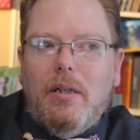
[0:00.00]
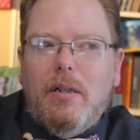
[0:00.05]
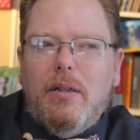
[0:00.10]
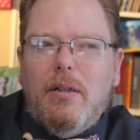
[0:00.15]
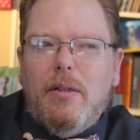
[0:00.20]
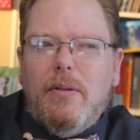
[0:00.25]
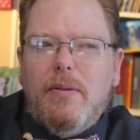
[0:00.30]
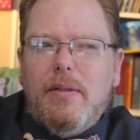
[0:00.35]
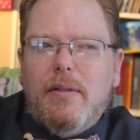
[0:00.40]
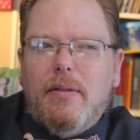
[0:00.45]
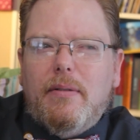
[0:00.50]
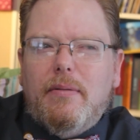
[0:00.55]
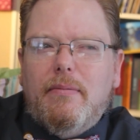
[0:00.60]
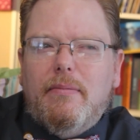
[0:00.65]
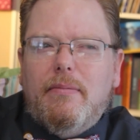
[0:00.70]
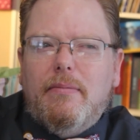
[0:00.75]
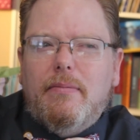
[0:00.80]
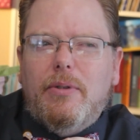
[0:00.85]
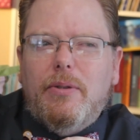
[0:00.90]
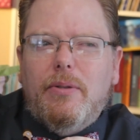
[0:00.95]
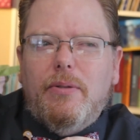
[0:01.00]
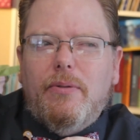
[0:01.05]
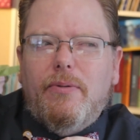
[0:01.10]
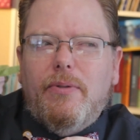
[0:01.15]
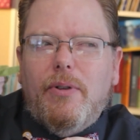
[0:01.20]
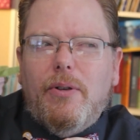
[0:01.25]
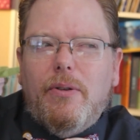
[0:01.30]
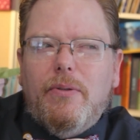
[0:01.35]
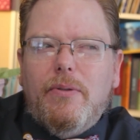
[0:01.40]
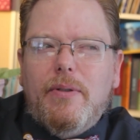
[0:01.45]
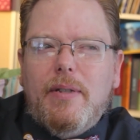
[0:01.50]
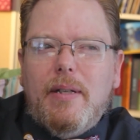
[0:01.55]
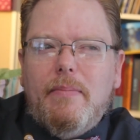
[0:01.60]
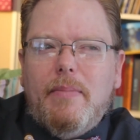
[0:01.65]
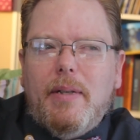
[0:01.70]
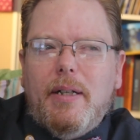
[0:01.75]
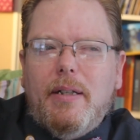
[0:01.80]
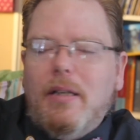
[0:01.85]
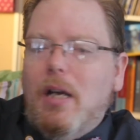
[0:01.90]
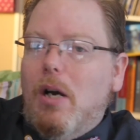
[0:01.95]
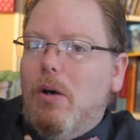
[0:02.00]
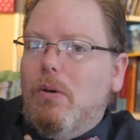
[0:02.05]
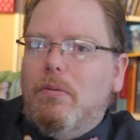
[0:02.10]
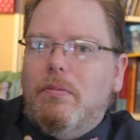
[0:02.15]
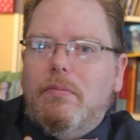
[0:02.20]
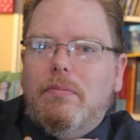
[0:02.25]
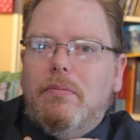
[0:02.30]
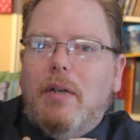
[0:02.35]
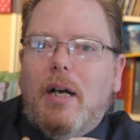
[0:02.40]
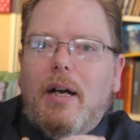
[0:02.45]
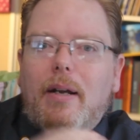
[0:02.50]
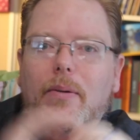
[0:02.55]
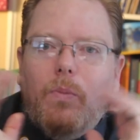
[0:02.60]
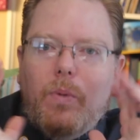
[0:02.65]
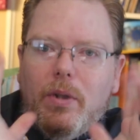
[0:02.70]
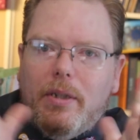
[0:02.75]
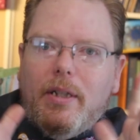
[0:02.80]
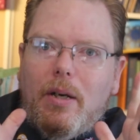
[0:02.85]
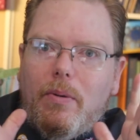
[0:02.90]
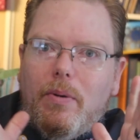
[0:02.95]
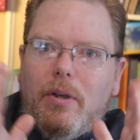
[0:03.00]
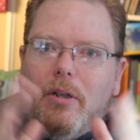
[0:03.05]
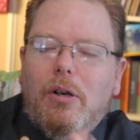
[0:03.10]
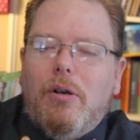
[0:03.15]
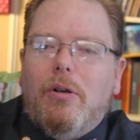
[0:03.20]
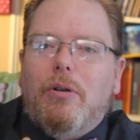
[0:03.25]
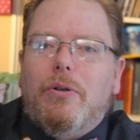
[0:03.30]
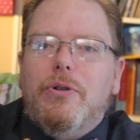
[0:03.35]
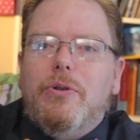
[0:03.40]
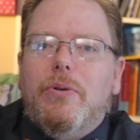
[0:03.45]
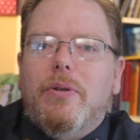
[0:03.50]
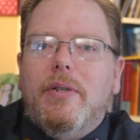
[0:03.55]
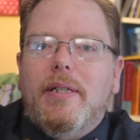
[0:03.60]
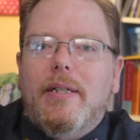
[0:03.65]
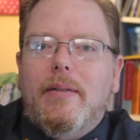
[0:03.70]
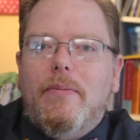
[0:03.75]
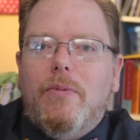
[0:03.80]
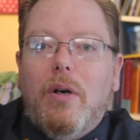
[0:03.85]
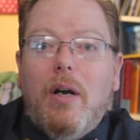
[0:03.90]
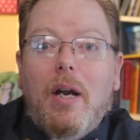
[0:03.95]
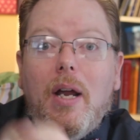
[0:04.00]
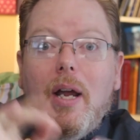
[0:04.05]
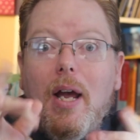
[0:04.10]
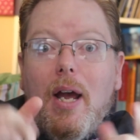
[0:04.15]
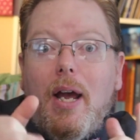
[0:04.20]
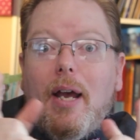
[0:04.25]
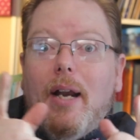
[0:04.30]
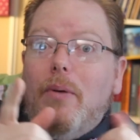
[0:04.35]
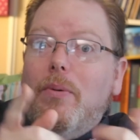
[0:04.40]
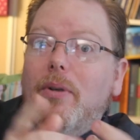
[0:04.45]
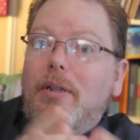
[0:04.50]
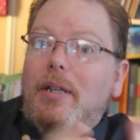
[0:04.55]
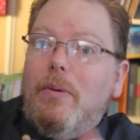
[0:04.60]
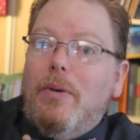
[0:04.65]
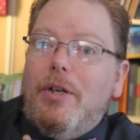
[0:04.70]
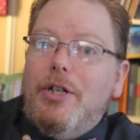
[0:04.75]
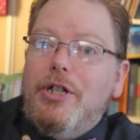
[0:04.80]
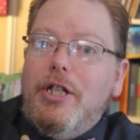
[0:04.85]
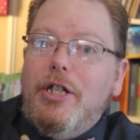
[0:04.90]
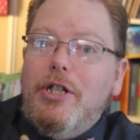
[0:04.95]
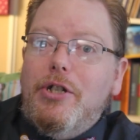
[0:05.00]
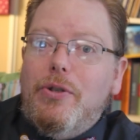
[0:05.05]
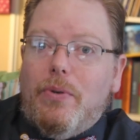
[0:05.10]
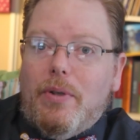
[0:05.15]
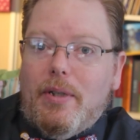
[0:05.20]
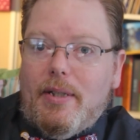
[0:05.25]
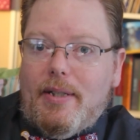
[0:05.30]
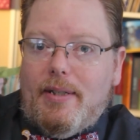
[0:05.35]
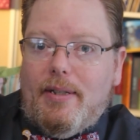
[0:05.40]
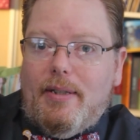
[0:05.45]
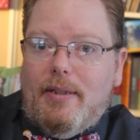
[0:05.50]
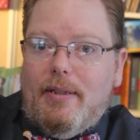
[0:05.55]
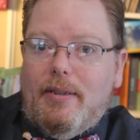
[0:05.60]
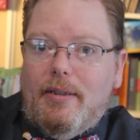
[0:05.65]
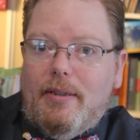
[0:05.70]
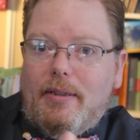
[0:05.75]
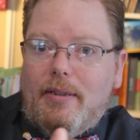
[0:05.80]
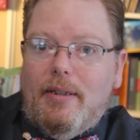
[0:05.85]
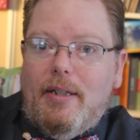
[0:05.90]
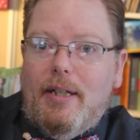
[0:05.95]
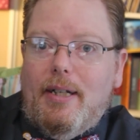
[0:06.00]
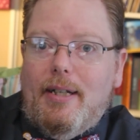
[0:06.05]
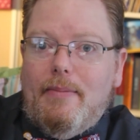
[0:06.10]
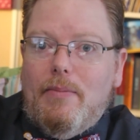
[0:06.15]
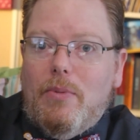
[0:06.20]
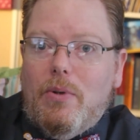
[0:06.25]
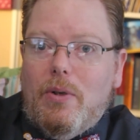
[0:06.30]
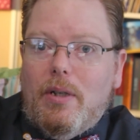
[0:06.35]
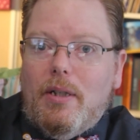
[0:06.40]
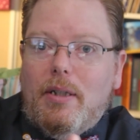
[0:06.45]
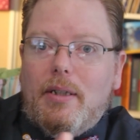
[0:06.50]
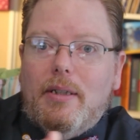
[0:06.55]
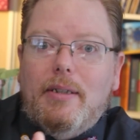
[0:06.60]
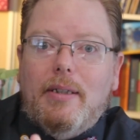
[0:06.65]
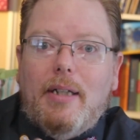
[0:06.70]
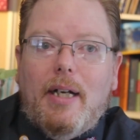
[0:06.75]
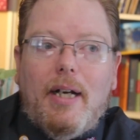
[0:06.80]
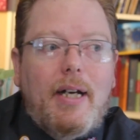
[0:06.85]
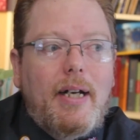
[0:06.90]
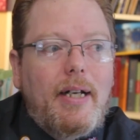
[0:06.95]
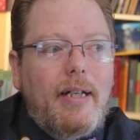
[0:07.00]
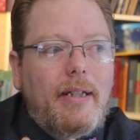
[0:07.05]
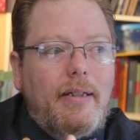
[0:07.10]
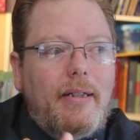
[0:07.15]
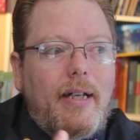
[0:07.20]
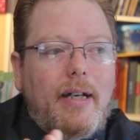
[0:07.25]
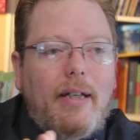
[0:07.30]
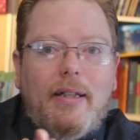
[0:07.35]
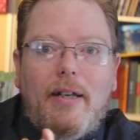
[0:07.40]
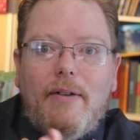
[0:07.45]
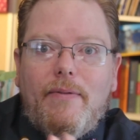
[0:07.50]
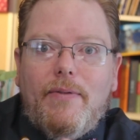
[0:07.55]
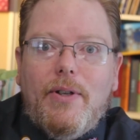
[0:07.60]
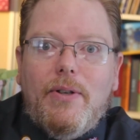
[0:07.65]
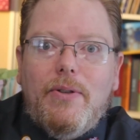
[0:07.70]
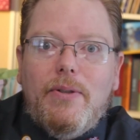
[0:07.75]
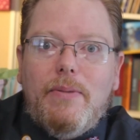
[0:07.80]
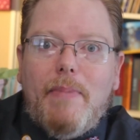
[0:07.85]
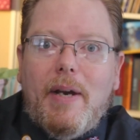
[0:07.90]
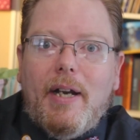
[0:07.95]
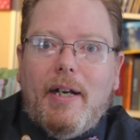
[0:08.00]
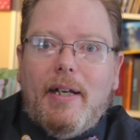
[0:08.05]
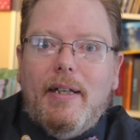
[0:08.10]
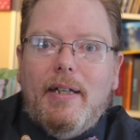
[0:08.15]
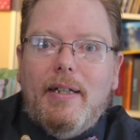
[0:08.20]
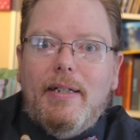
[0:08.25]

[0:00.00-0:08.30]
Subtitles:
Those are... doing photos, I will not wear cargo shorts anymore, and I will not wear jean shorts anymore. I left those back in